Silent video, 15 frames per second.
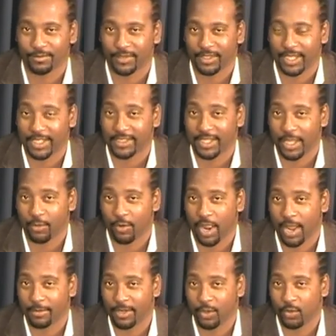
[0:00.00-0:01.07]
They say
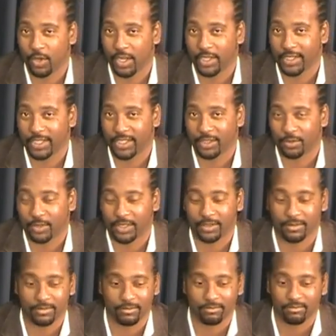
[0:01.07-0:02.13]
Romney won this one.
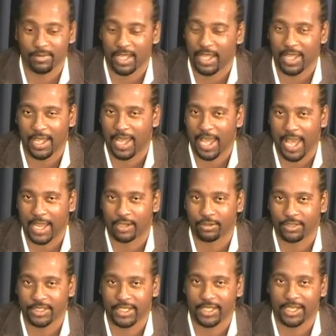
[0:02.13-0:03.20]
I don't
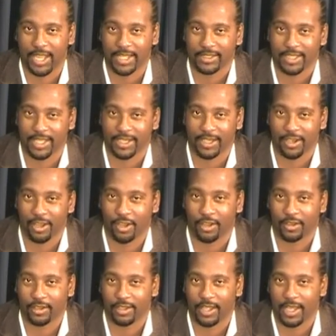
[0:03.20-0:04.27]
see it like that at
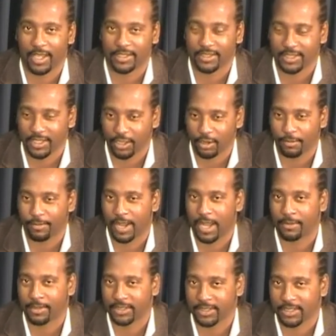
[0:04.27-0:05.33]
all. I see
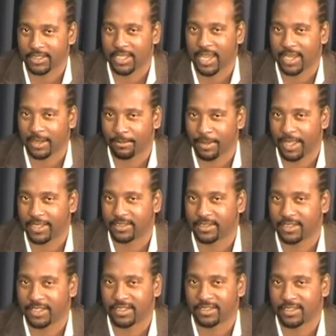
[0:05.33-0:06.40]
Obama just kind of
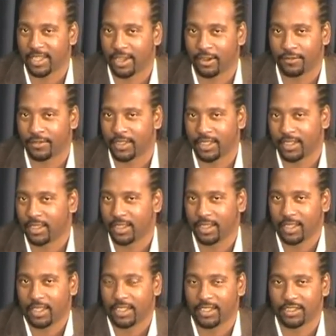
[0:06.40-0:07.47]
pacing himself.
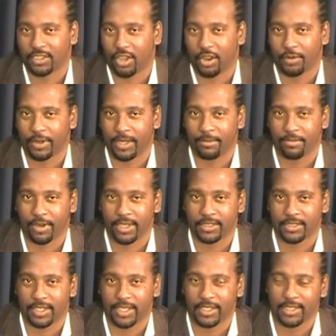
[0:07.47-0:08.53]
He's already
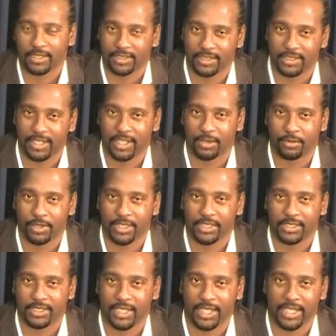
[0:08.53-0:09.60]
president. He's did what
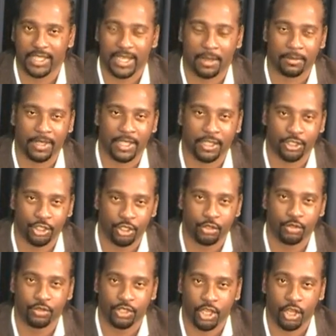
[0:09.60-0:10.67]
he's did. I mean,
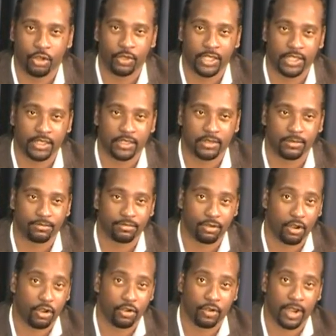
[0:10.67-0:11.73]
you know his
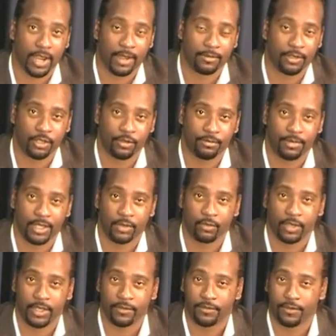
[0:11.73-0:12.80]
program. You've been
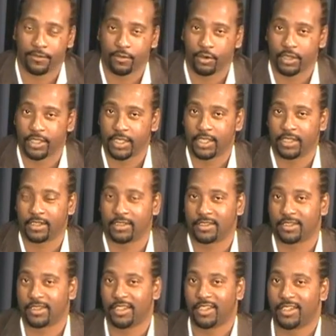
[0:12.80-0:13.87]
with him for 4
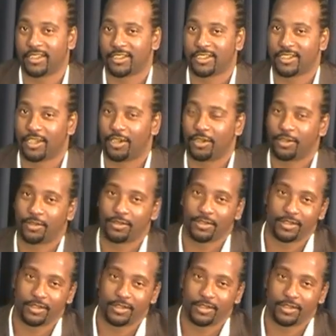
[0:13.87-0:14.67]
years. So